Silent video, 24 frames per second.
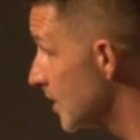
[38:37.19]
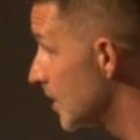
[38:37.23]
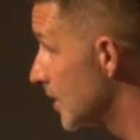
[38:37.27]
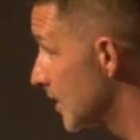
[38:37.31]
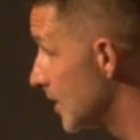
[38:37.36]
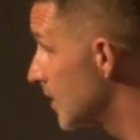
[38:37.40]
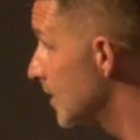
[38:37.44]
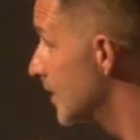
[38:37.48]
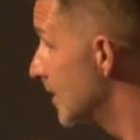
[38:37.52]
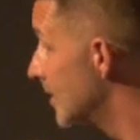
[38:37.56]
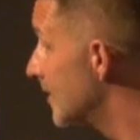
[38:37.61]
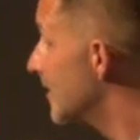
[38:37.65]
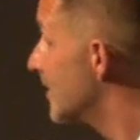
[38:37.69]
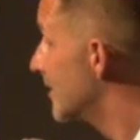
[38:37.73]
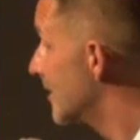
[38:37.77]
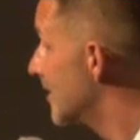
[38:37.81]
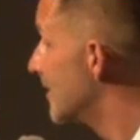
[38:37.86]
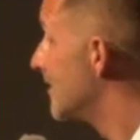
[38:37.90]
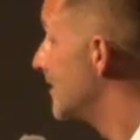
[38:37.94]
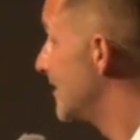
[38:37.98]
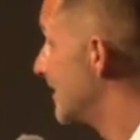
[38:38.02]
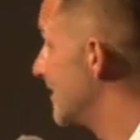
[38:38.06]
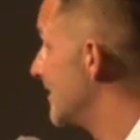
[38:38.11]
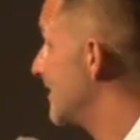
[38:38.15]

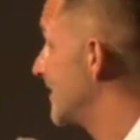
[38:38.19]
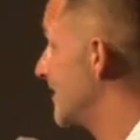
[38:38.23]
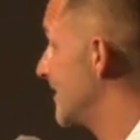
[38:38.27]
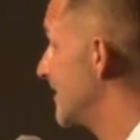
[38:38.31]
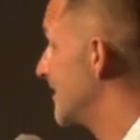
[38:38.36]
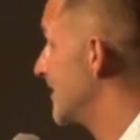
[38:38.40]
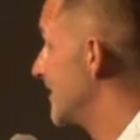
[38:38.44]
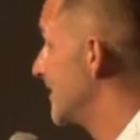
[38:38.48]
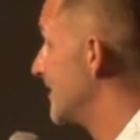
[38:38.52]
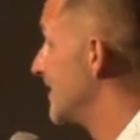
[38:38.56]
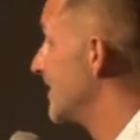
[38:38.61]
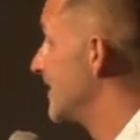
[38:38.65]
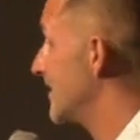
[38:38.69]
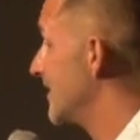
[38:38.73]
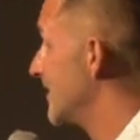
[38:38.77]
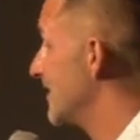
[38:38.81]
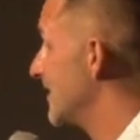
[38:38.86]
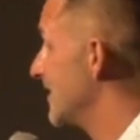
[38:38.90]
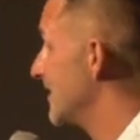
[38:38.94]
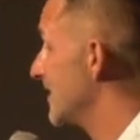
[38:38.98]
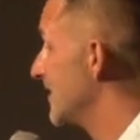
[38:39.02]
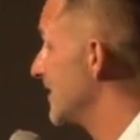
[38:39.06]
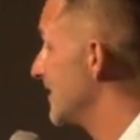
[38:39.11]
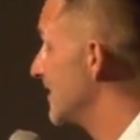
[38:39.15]

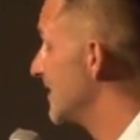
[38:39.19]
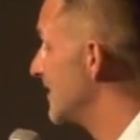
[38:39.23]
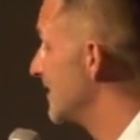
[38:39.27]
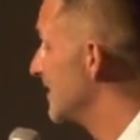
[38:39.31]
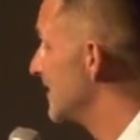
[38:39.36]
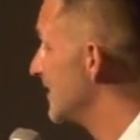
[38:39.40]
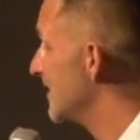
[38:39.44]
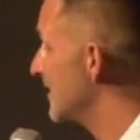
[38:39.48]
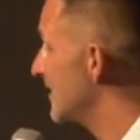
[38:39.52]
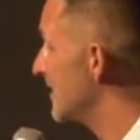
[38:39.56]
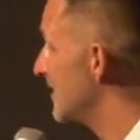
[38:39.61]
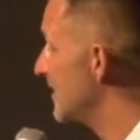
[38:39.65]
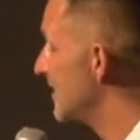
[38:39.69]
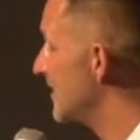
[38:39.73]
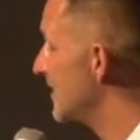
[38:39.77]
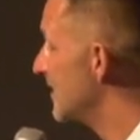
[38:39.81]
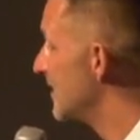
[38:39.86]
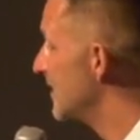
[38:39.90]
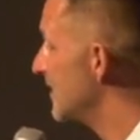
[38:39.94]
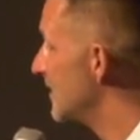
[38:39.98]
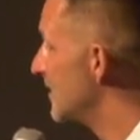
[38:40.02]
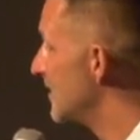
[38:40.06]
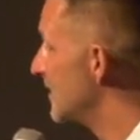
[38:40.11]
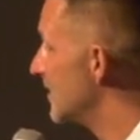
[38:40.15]

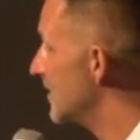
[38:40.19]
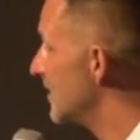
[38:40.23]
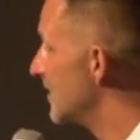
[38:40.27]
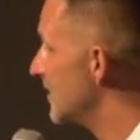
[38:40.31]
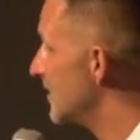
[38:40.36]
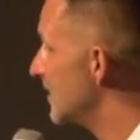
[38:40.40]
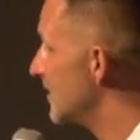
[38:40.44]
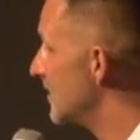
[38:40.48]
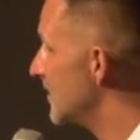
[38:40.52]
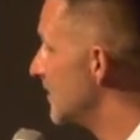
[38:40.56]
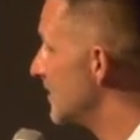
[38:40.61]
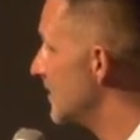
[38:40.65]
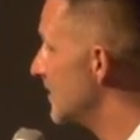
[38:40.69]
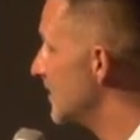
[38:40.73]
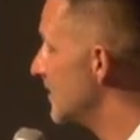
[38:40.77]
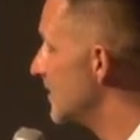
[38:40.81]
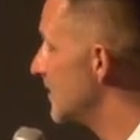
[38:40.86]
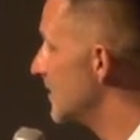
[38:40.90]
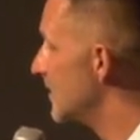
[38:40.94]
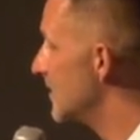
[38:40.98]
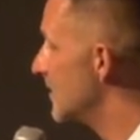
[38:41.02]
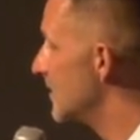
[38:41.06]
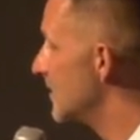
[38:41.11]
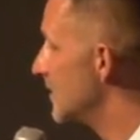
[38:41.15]

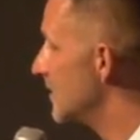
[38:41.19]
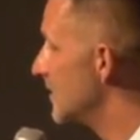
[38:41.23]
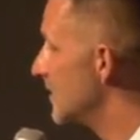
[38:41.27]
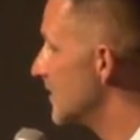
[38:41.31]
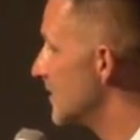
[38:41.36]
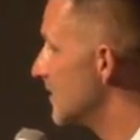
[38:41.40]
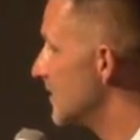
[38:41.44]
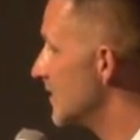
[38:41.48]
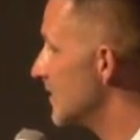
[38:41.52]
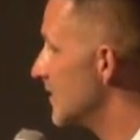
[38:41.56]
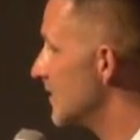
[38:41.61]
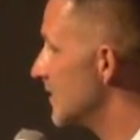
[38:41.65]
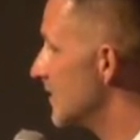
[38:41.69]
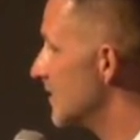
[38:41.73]
Nothing is said.